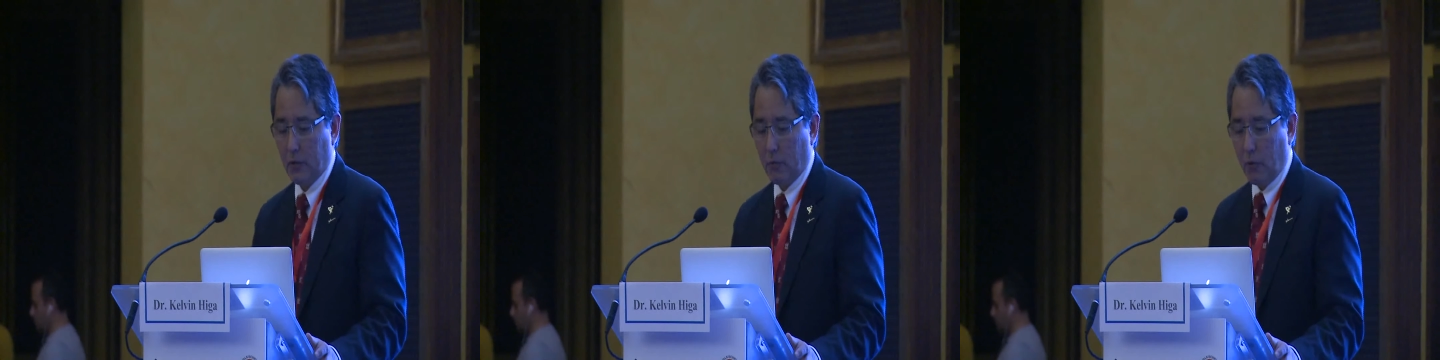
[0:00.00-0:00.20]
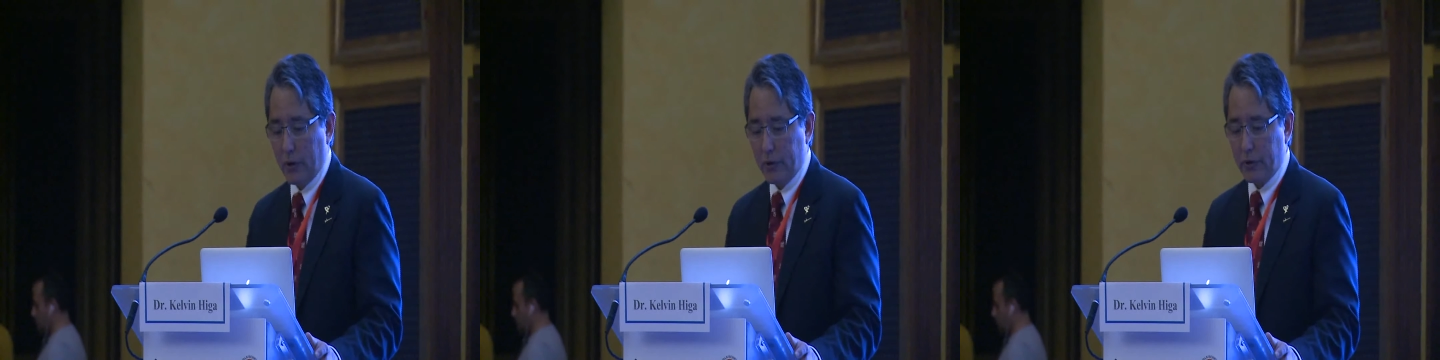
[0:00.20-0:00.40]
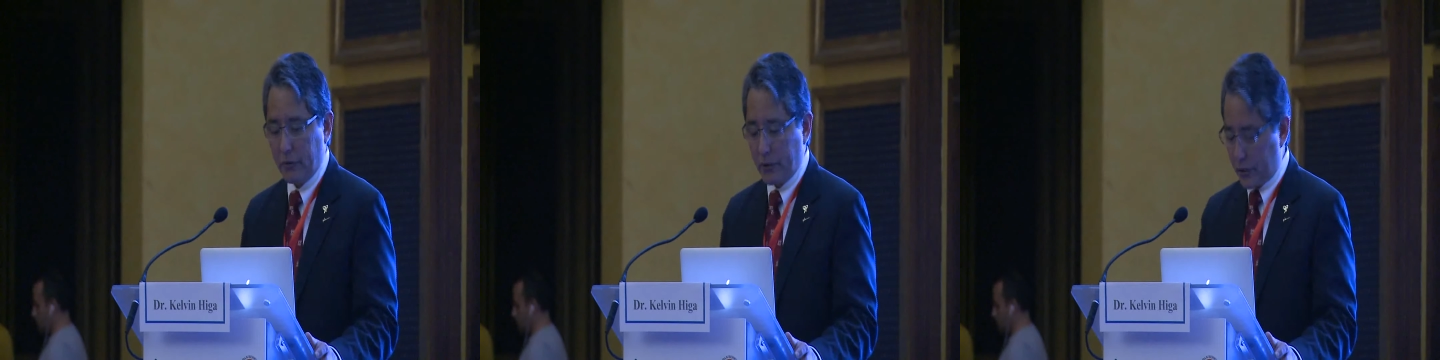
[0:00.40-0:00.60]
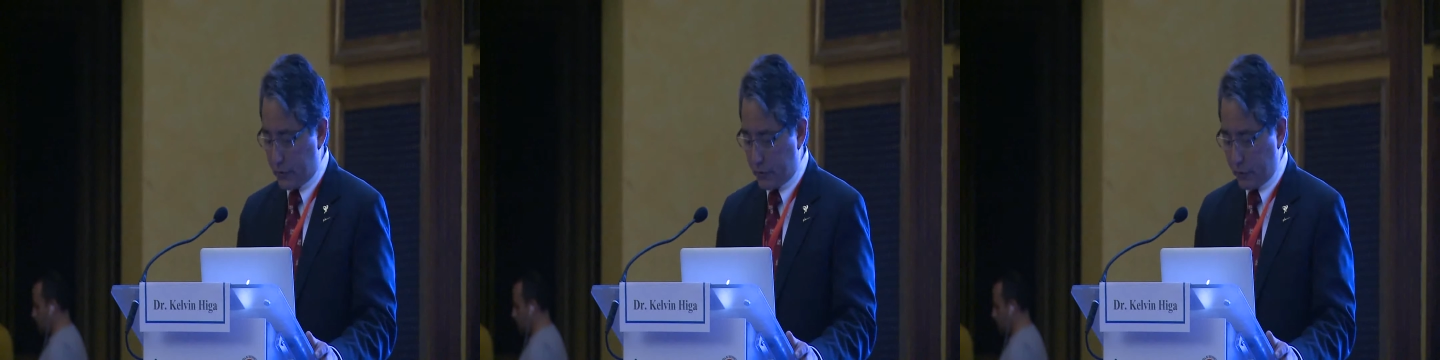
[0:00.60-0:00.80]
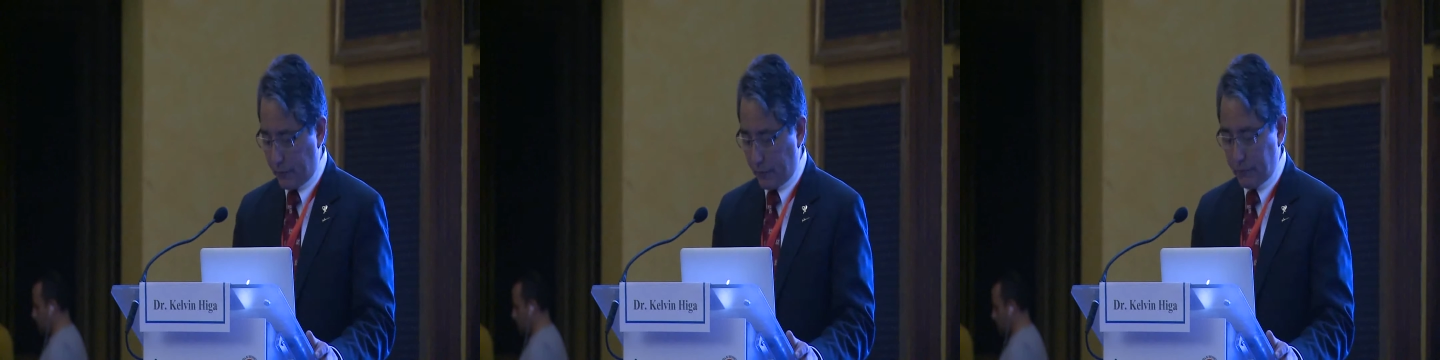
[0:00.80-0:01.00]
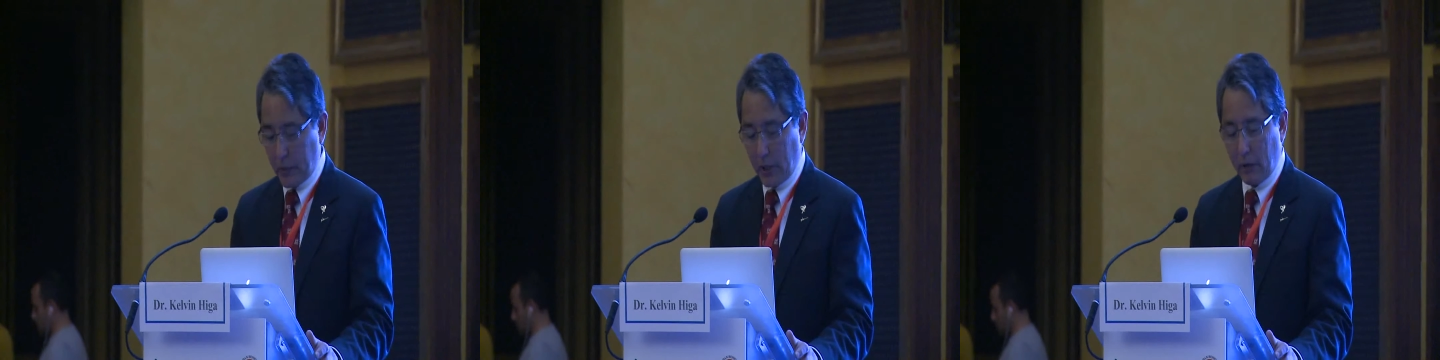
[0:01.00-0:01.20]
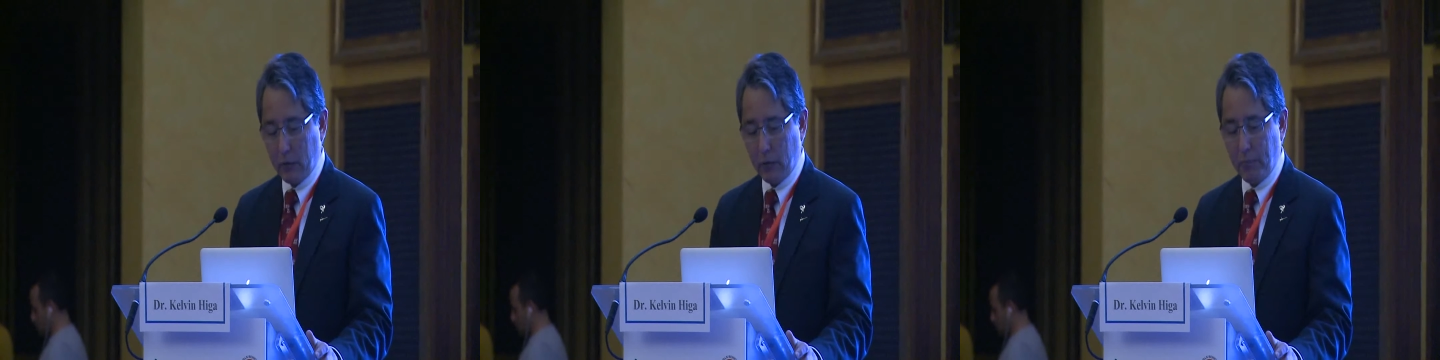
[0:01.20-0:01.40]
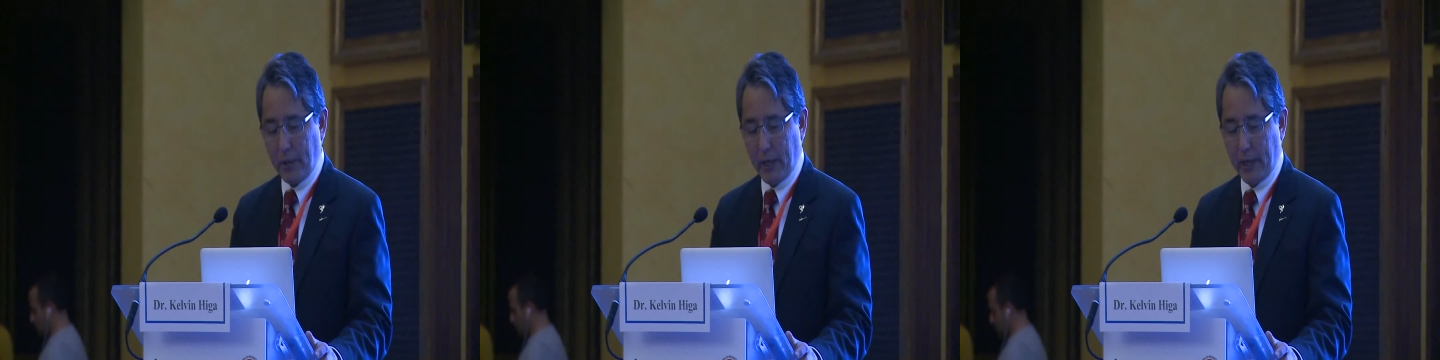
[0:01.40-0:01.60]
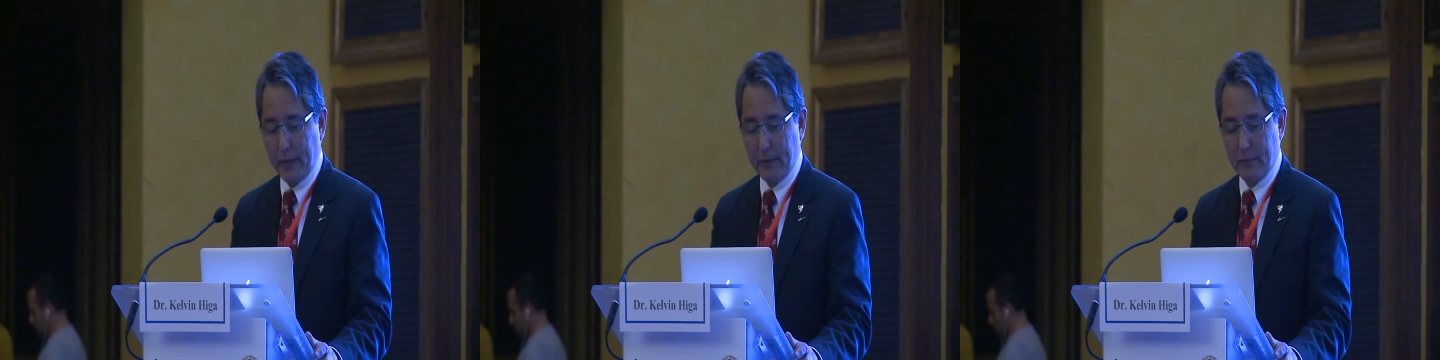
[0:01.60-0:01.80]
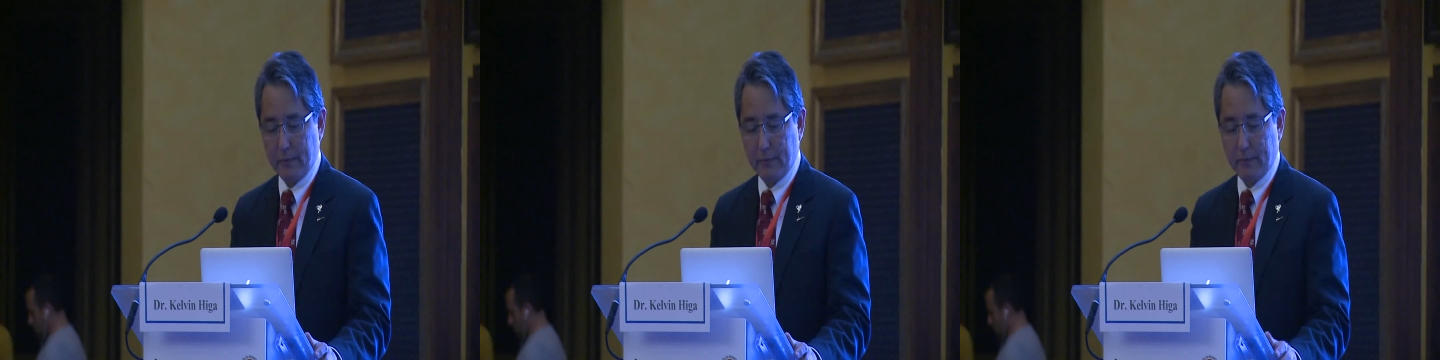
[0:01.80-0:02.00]
1-year history of abdominal
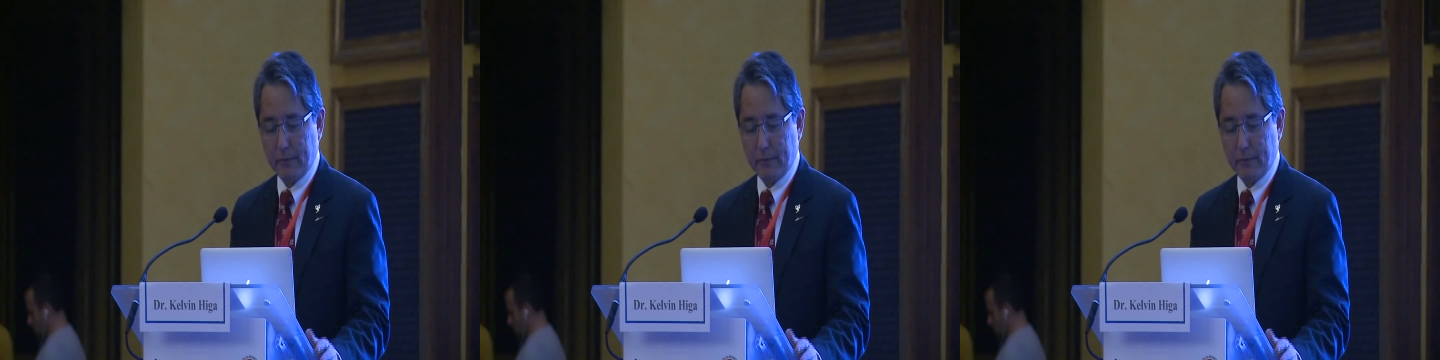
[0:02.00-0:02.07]
pain.